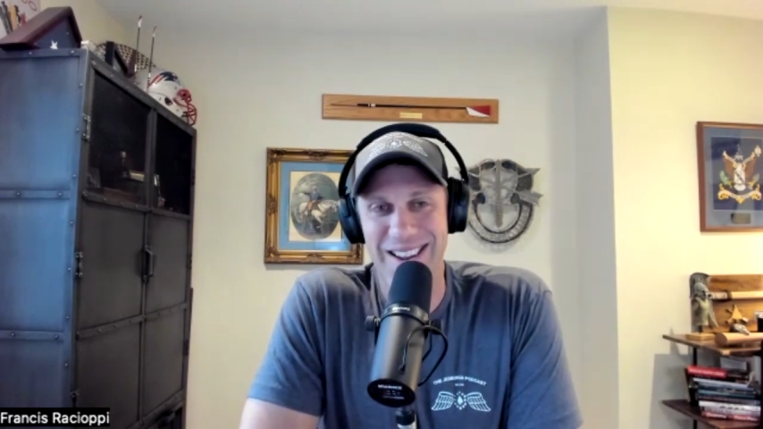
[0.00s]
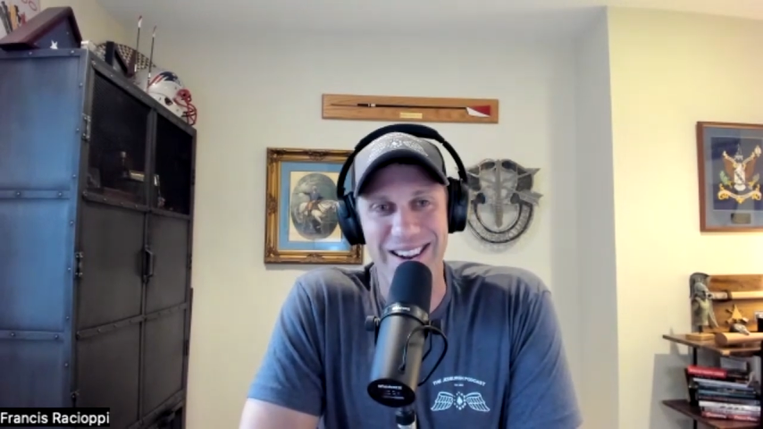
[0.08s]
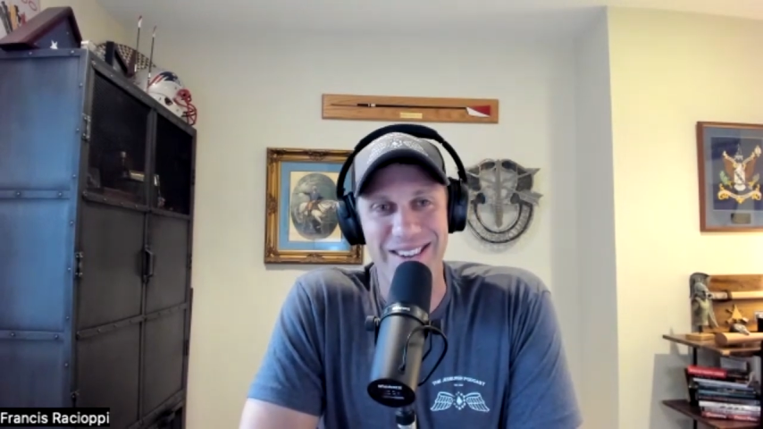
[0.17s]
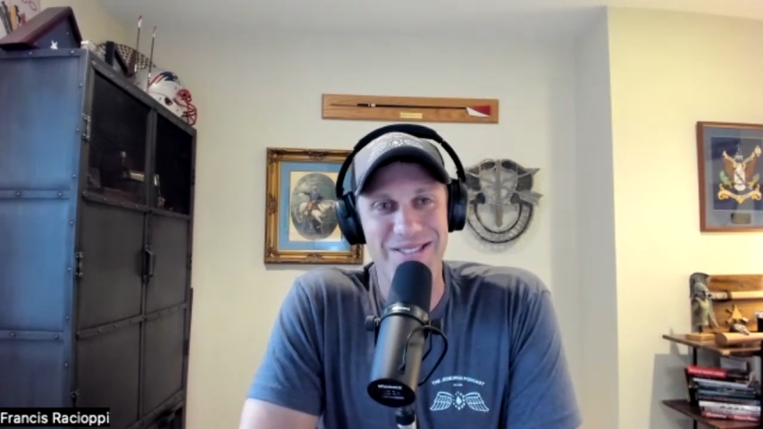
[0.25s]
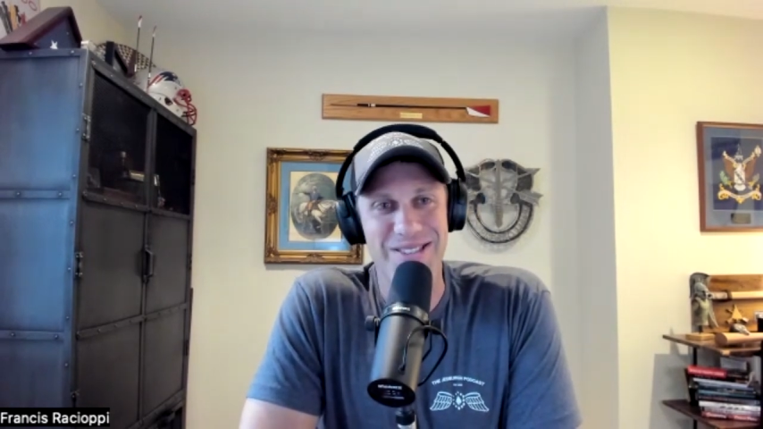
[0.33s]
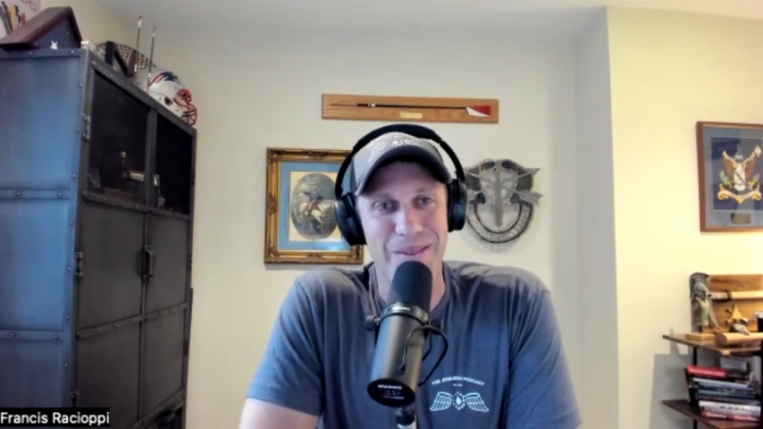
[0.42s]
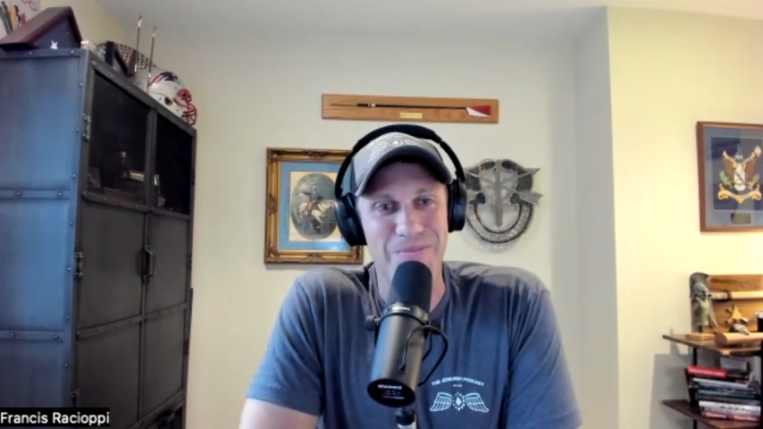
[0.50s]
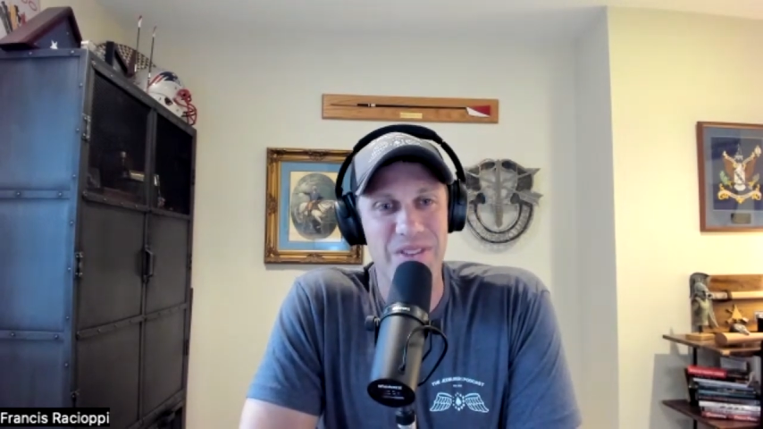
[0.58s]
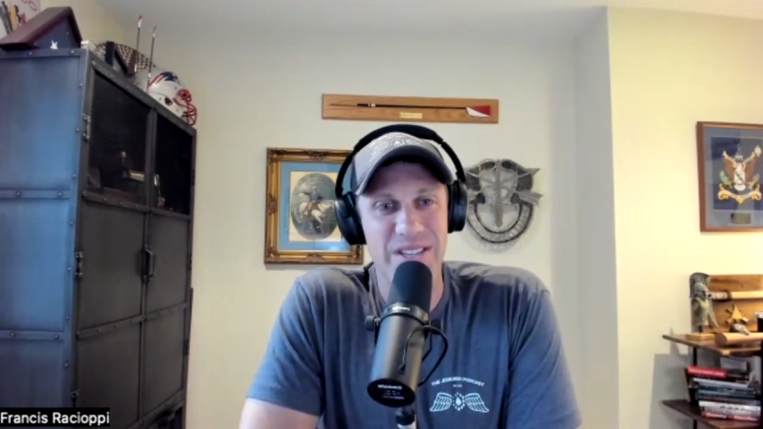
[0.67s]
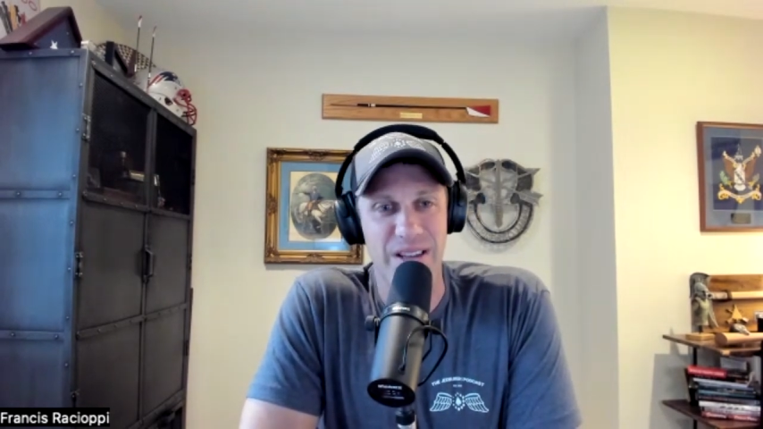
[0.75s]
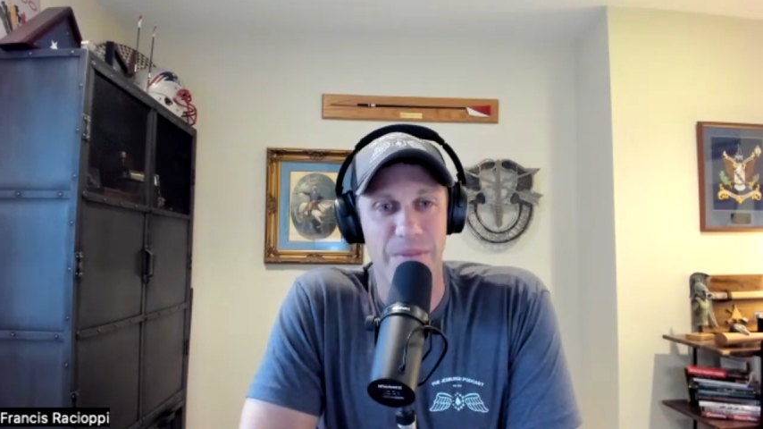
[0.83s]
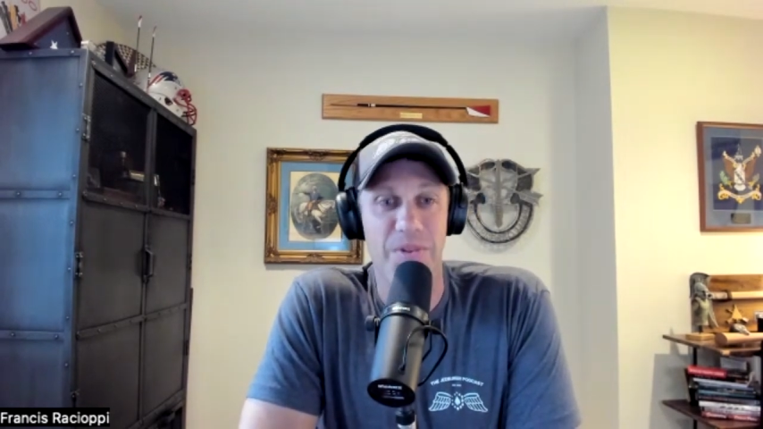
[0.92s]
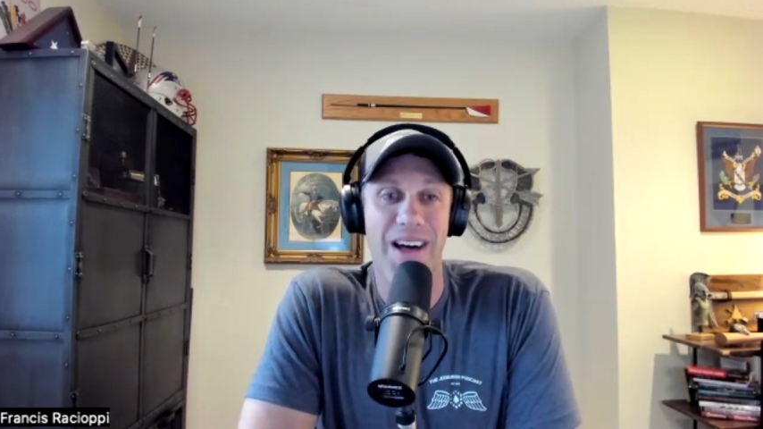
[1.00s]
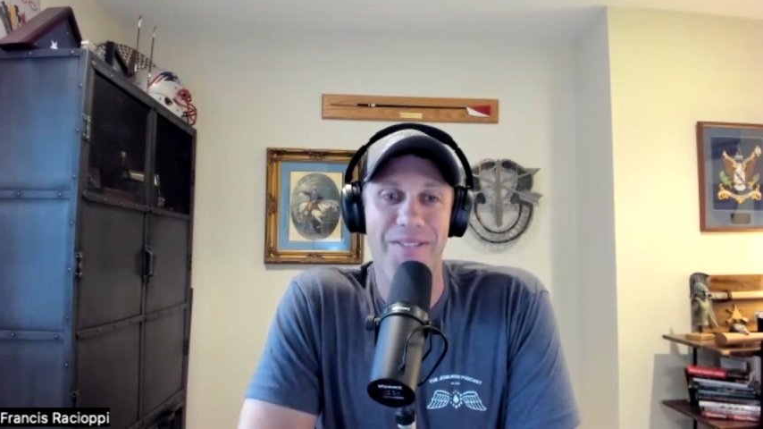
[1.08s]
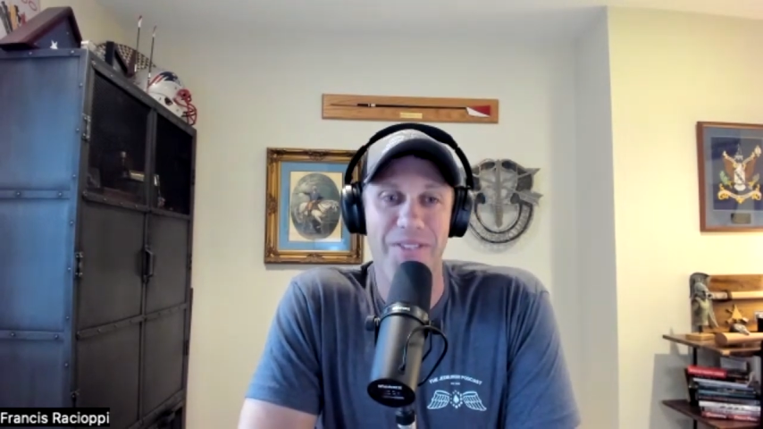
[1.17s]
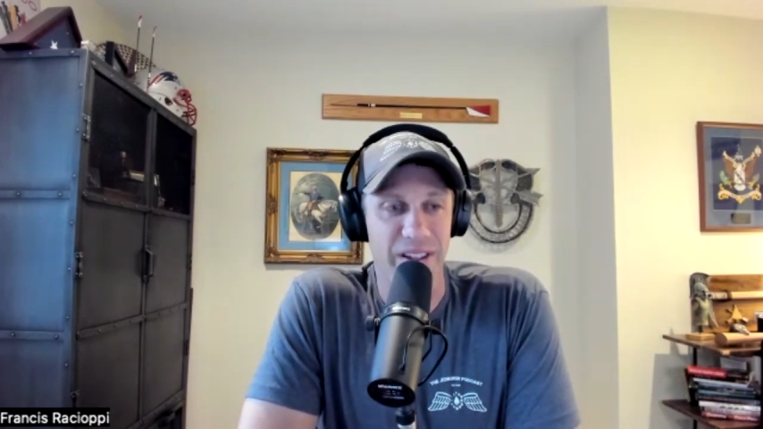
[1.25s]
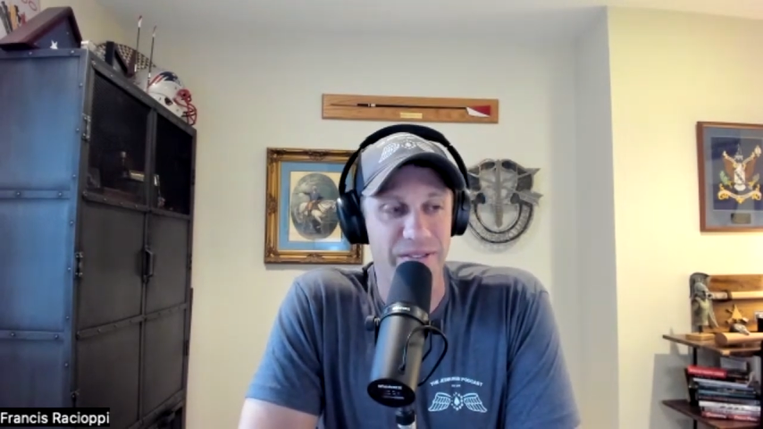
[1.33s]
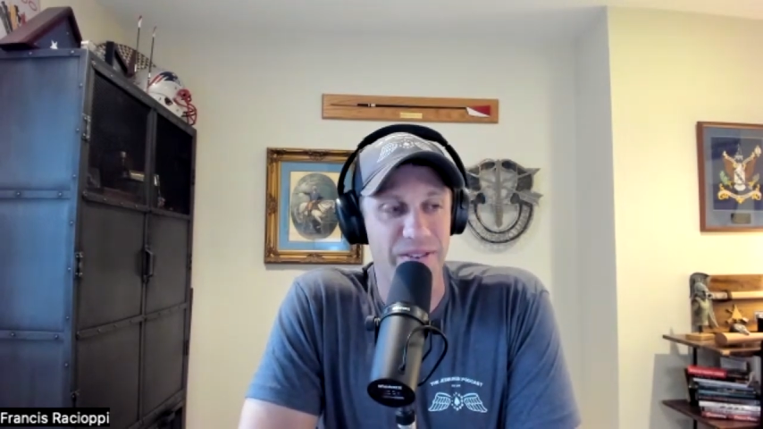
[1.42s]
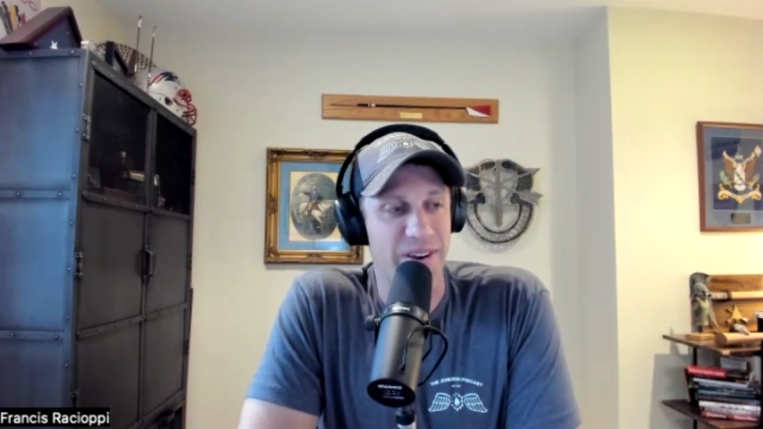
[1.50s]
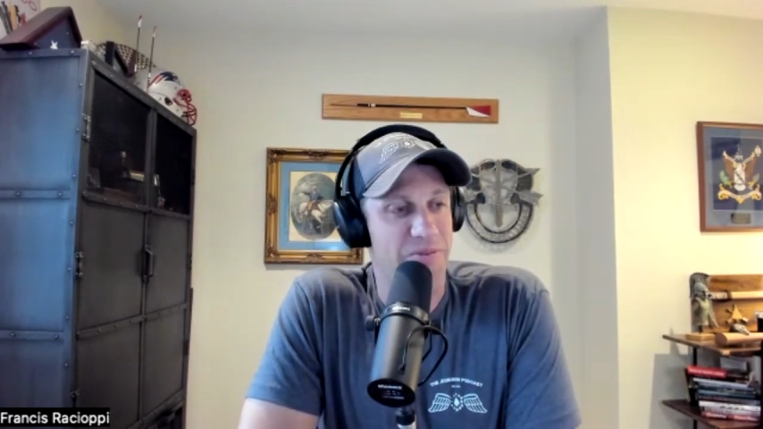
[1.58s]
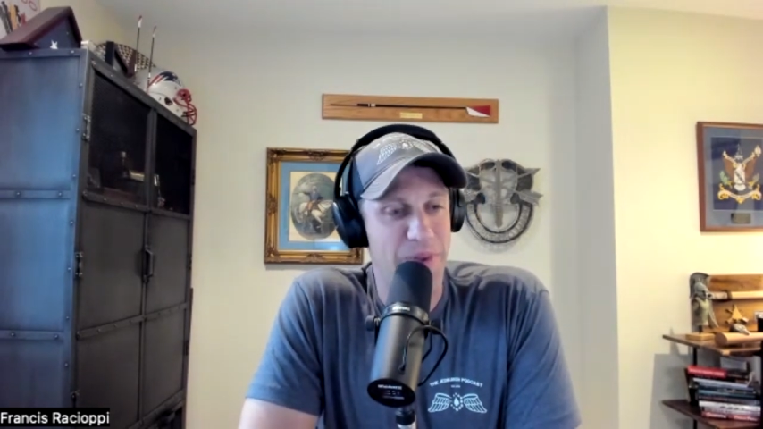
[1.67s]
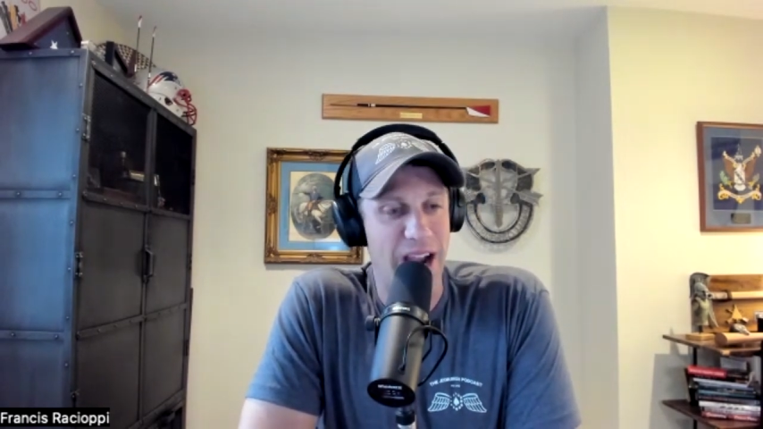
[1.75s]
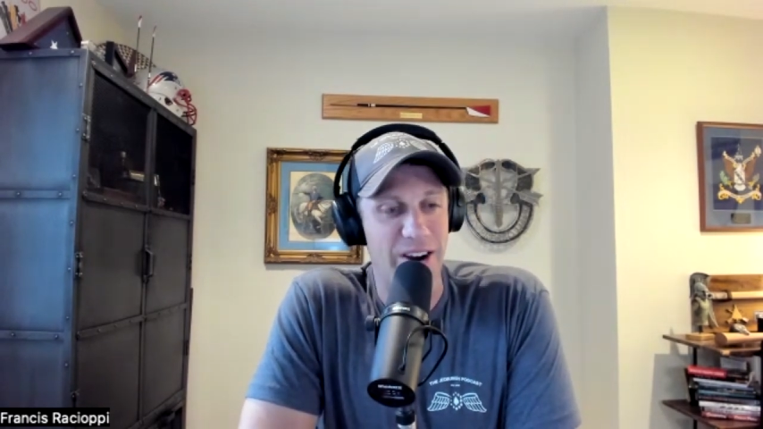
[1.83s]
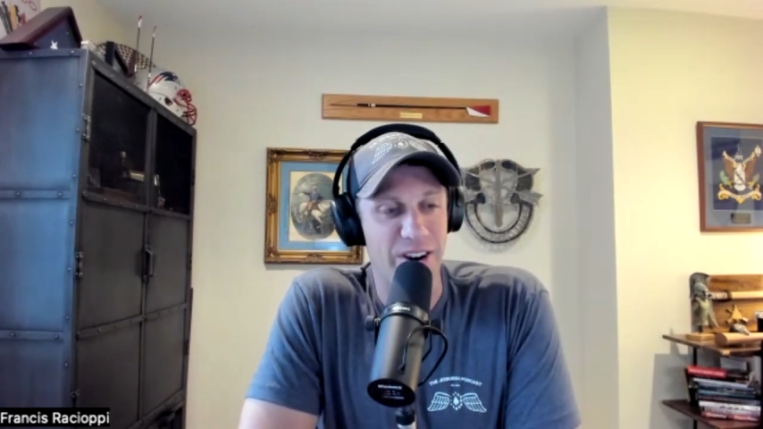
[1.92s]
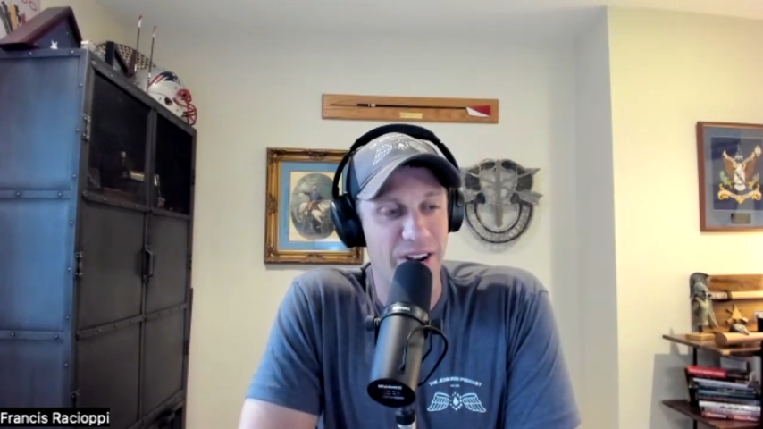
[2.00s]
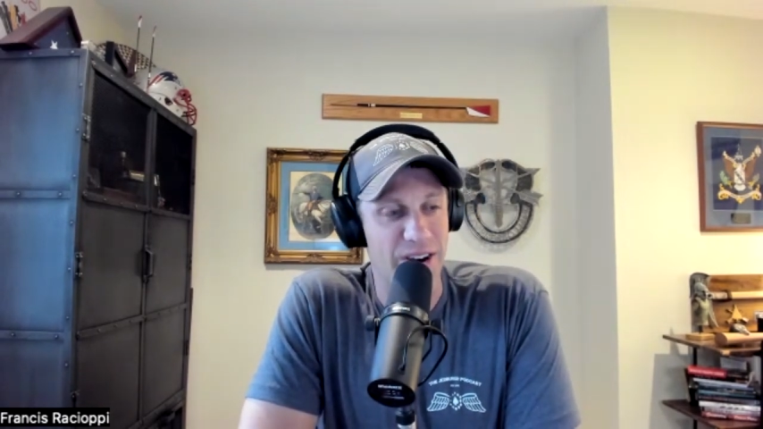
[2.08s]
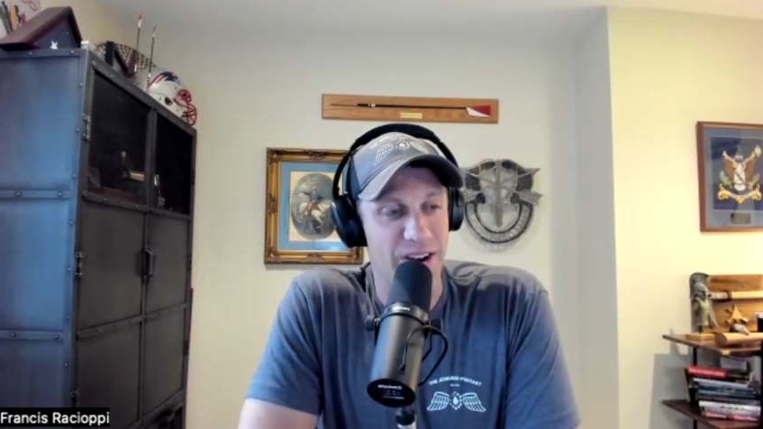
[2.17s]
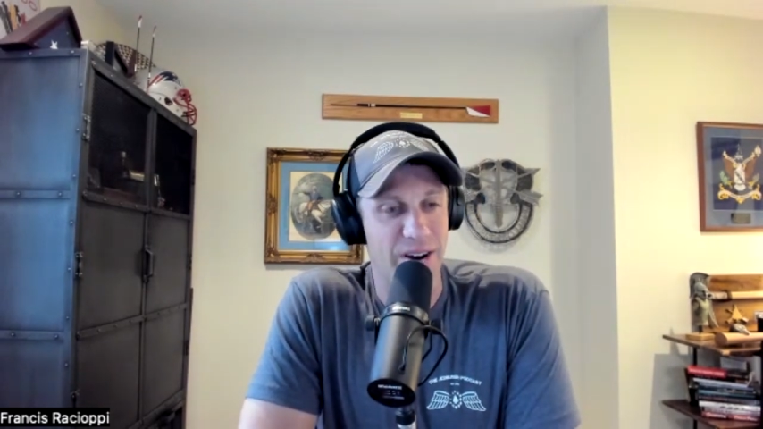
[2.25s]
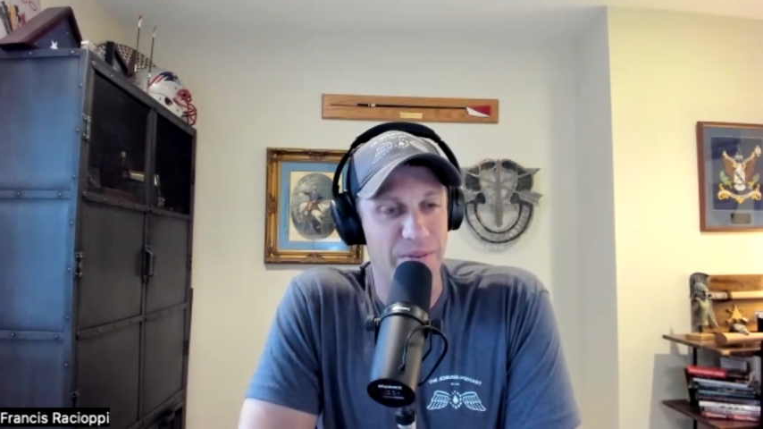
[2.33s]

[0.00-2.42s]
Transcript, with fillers: you know some some level of parenthood,